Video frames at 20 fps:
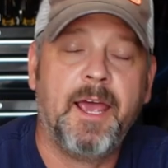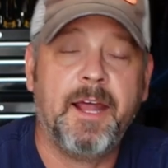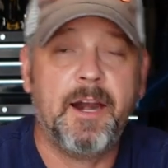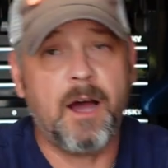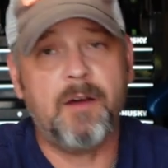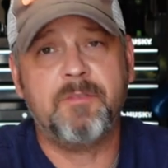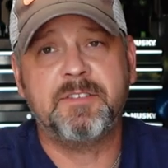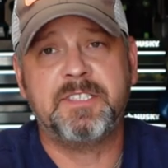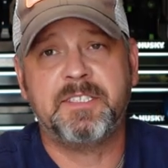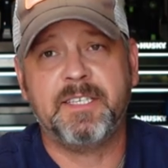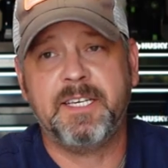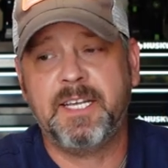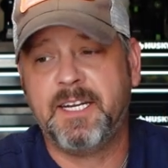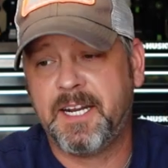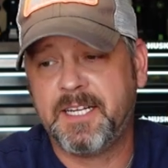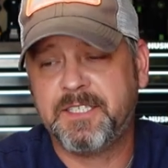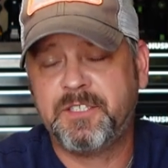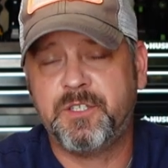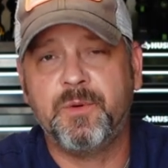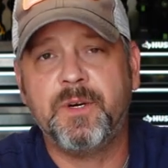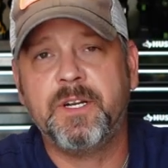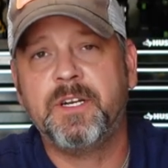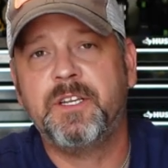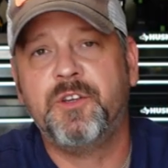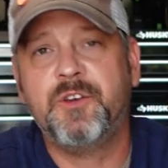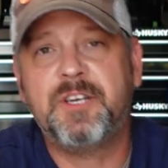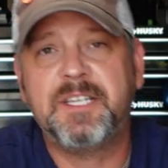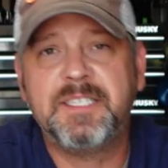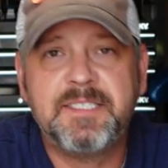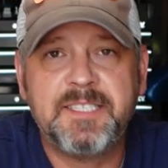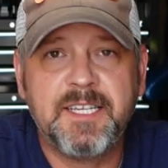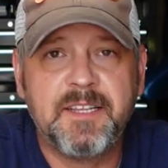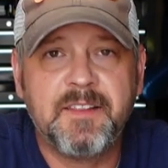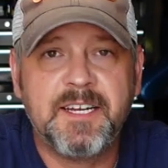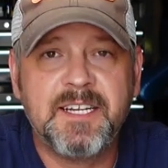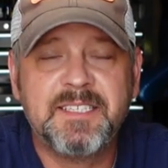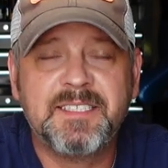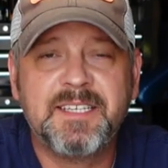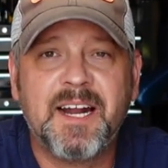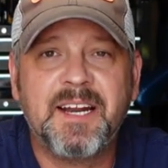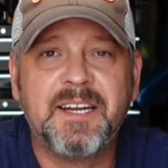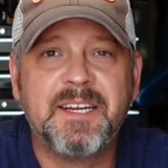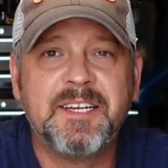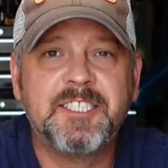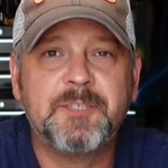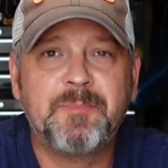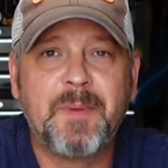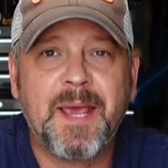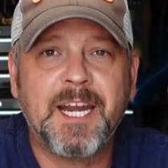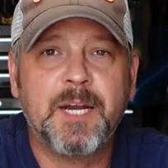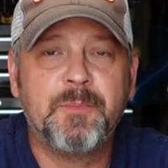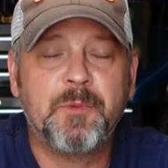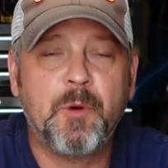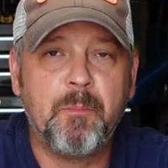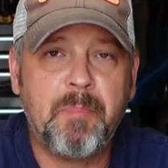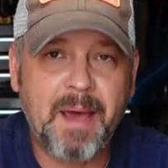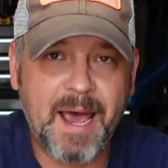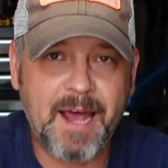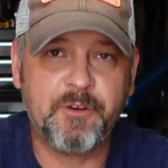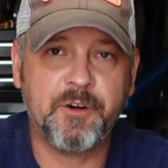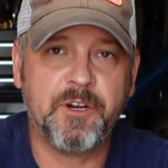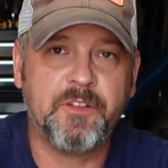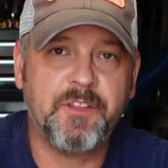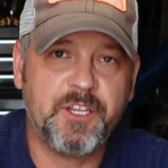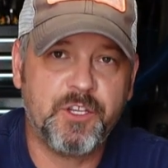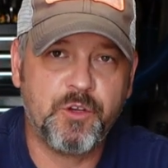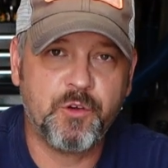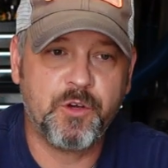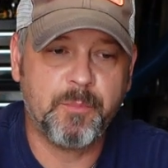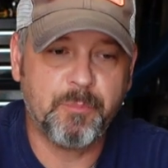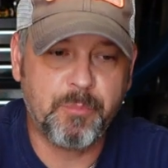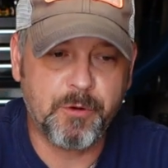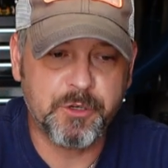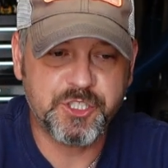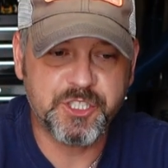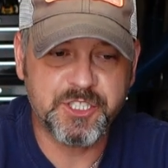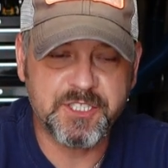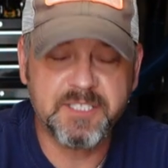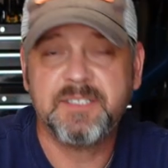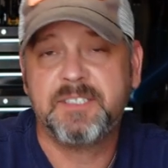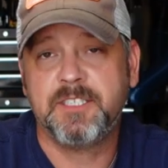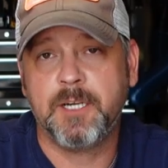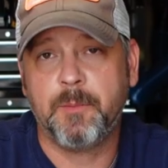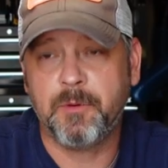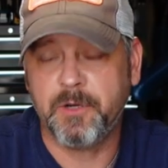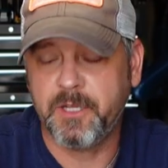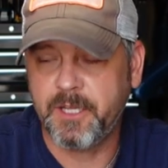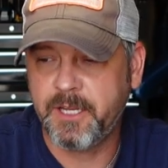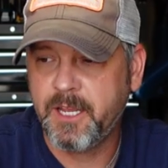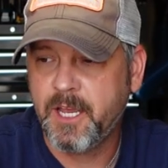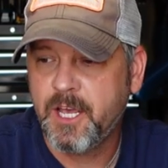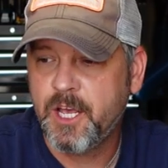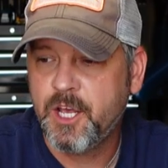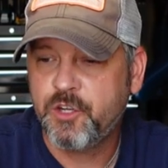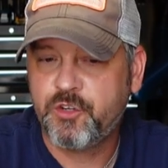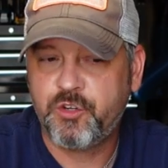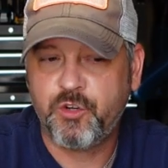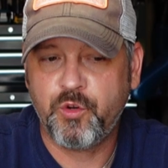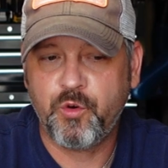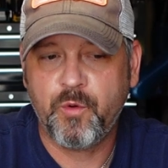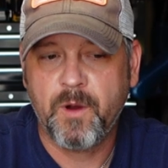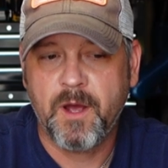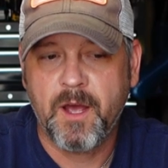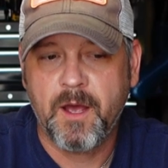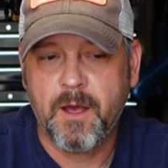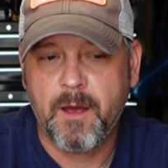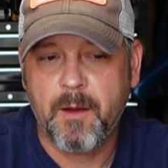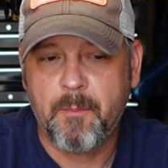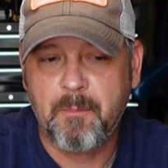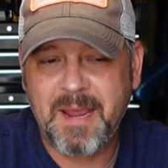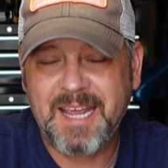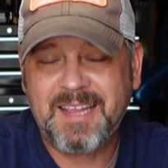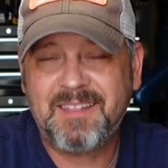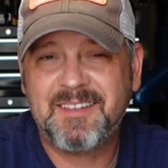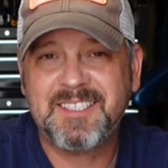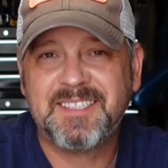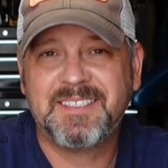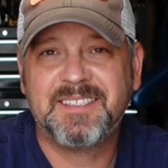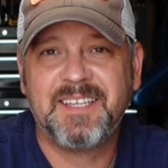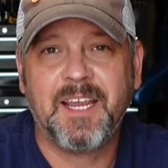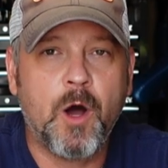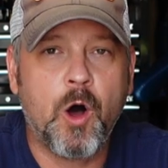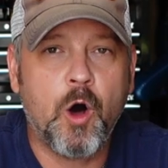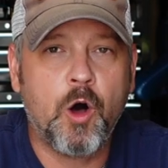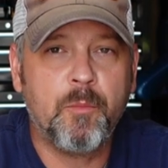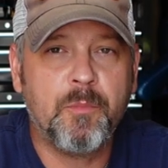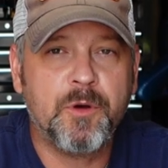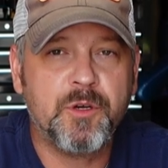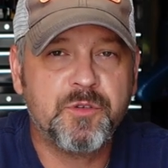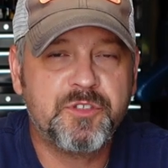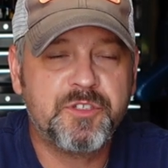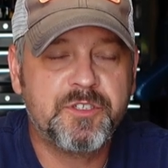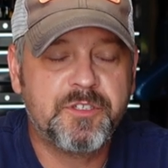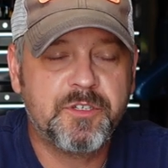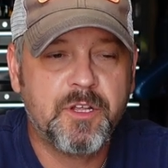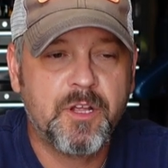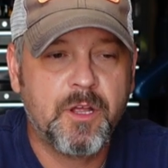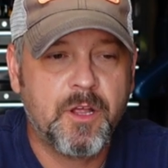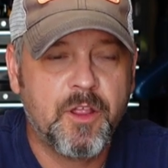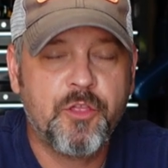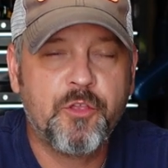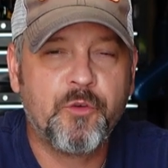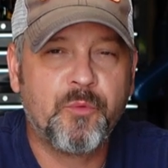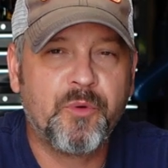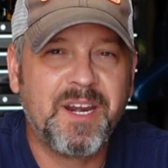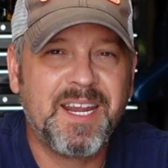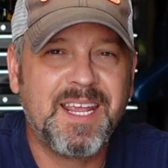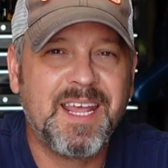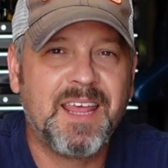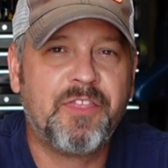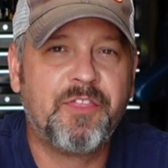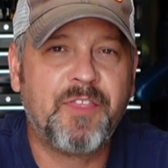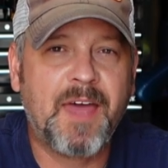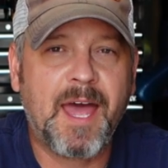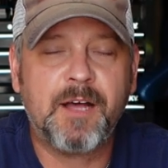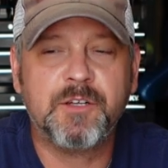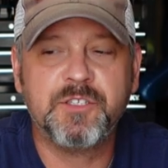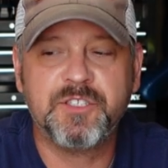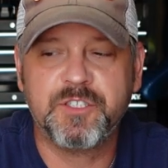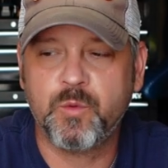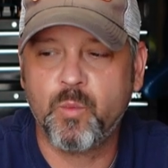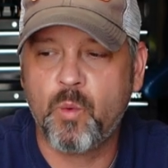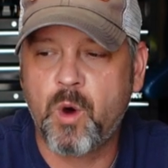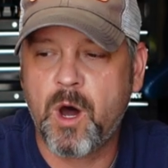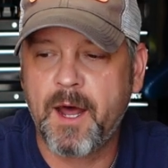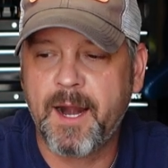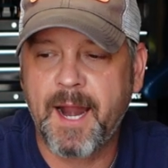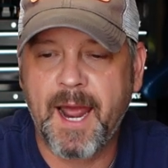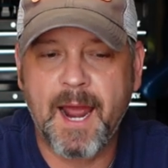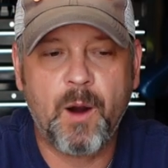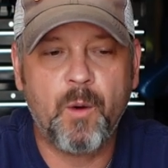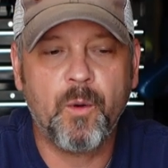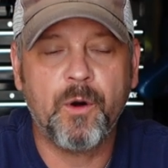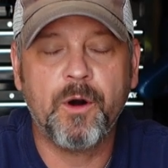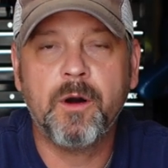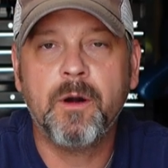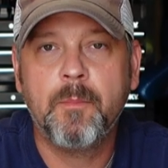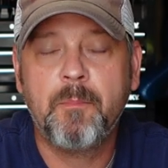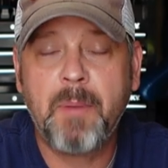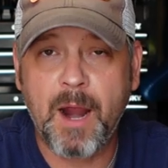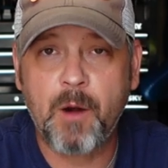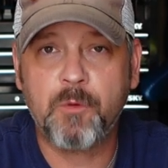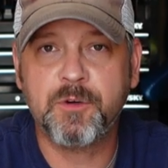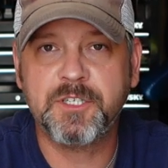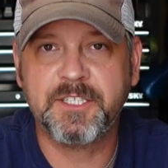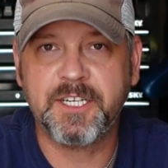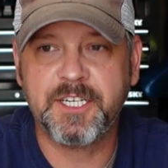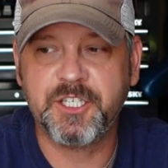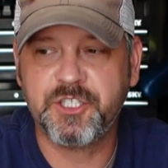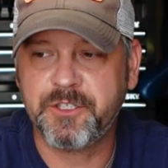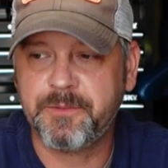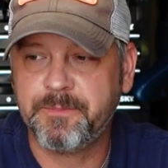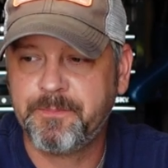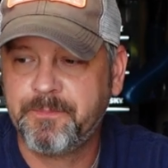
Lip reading: And obviously, next to it, you can see that it's got an expandable battery that you can purchase separately to make this thing almost 3,000 watt hour power station.